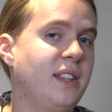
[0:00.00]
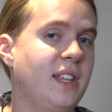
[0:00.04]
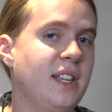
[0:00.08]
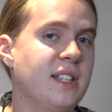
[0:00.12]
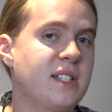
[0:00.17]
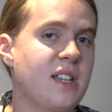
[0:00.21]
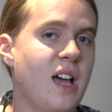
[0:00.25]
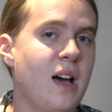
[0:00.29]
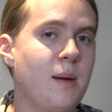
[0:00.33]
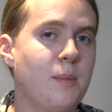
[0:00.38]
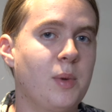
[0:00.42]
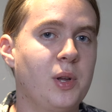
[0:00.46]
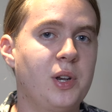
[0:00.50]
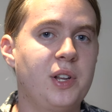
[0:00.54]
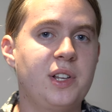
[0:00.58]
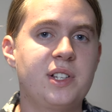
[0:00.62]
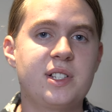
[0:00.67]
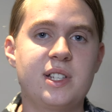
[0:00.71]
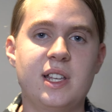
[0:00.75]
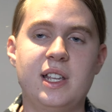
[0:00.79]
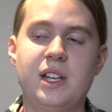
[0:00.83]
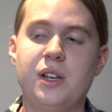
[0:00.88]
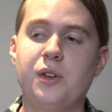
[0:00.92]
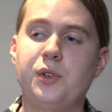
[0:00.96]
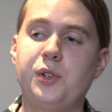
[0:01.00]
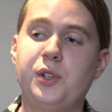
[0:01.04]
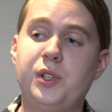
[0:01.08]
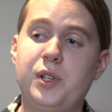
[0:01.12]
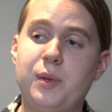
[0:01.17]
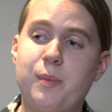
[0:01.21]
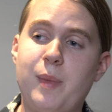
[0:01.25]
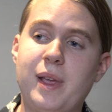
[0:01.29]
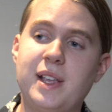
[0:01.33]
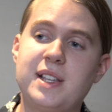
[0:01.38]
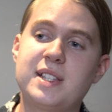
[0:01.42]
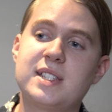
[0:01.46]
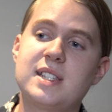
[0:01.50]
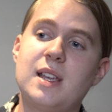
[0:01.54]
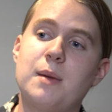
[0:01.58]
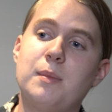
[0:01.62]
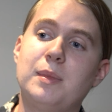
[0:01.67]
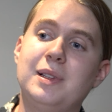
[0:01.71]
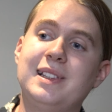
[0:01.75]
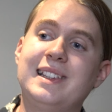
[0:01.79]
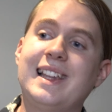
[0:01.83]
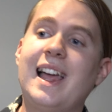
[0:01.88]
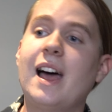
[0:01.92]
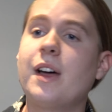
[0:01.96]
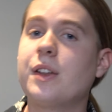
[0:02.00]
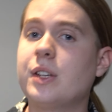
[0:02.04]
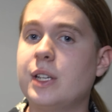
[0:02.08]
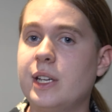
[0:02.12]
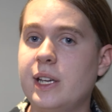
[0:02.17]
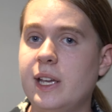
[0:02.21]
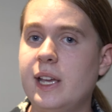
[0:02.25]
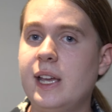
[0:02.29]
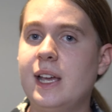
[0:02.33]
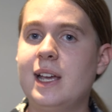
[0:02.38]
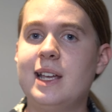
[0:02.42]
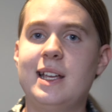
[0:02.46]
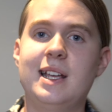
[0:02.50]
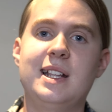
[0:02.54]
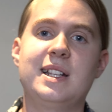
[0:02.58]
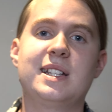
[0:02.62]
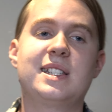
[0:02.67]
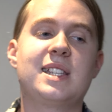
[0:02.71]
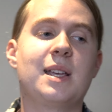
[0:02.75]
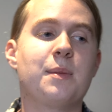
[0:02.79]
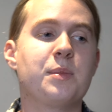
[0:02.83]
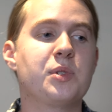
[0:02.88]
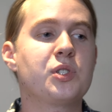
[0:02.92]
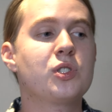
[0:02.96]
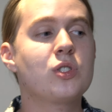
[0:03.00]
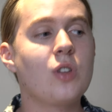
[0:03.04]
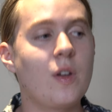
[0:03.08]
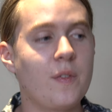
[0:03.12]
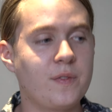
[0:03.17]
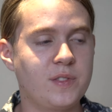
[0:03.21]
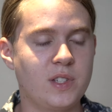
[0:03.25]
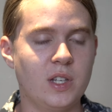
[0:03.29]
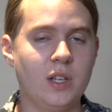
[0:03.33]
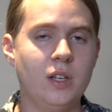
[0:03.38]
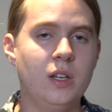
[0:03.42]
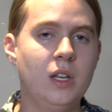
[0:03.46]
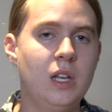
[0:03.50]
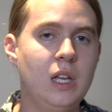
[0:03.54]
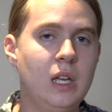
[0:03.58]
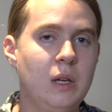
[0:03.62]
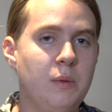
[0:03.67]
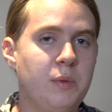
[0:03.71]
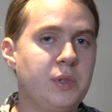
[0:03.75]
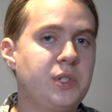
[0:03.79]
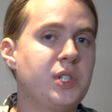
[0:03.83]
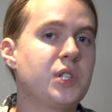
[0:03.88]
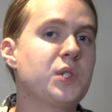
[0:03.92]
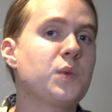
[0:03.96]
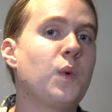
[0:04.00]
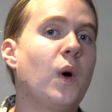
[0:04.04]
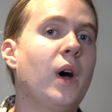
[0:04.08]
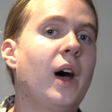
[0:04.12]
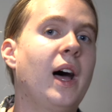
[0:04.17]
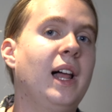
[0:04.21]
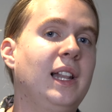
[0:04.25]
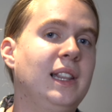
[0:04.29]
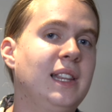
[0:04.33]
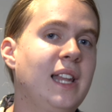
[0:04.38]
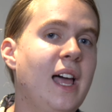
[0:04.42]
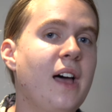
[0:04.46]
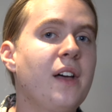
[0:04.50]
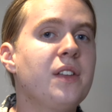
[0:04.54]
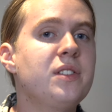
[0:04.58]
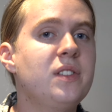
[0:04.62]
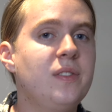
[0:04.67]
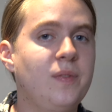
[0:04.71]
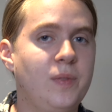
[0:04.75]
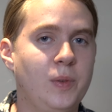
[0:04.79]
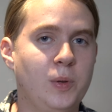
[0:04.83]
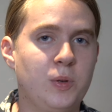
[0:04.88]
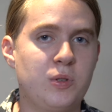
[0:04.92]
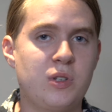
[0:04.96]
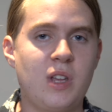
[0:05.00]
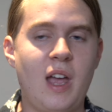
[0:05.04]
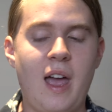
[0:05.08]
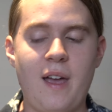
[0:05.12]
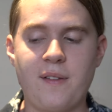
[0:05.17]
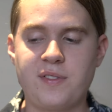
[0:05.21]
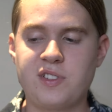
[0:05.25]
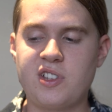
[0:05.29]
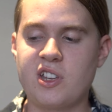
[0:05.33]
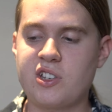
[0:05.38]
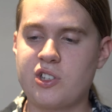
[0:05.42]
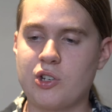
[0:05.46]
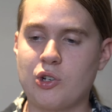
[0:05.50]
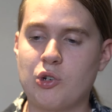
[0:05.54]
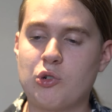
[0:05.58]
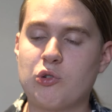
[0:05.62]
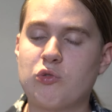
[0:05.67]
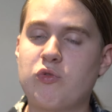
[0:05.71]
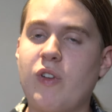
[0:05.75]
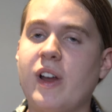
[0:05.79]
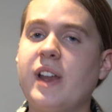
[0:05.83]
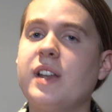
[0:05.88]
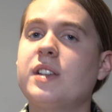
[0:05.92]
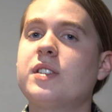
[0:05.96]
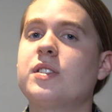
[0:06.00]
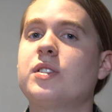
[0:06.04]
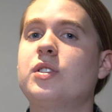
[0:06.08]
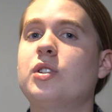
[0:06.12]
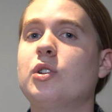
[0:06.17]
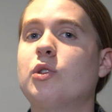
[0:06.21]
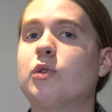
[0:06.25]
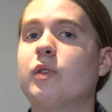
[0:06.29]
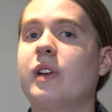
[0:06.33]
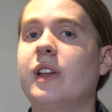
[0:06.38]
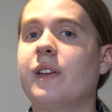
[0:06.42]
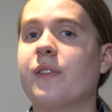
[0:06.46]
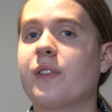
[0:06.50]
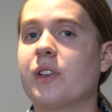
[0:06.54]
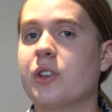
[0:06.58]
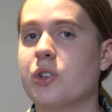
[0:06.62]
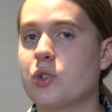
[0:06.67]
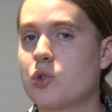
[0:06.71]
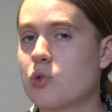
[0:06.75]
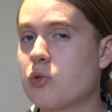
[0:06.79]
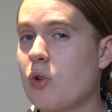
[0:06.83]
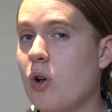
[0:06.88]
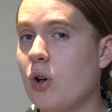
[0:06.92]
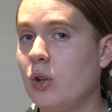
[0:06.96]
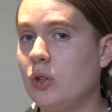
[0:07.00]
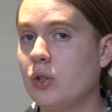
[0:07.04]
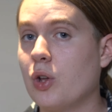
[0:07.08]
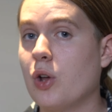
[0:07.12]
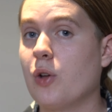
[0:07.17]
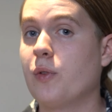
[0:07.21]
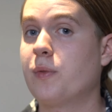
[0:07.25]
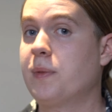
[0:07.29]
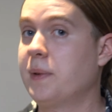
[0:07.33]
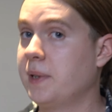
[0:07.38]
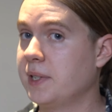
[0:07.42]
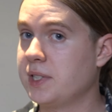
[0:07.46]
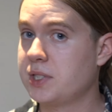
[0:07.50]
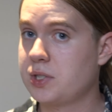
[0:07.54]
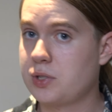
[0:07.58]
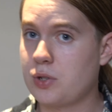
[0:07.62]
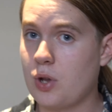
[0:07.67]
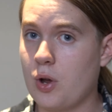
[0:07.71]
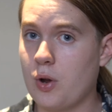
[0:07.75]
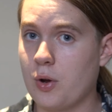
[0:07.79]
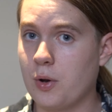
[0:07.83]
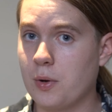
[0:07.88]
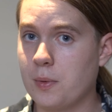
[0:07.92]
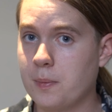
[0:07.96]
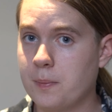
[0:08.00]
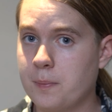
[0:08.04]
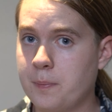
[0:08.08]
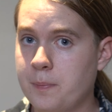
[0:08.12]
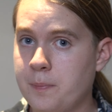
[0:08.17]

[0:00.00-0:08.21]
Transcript: these harmonics in order to make some louder and some softer, which is what allows flute to have such a great degree of control over its tone.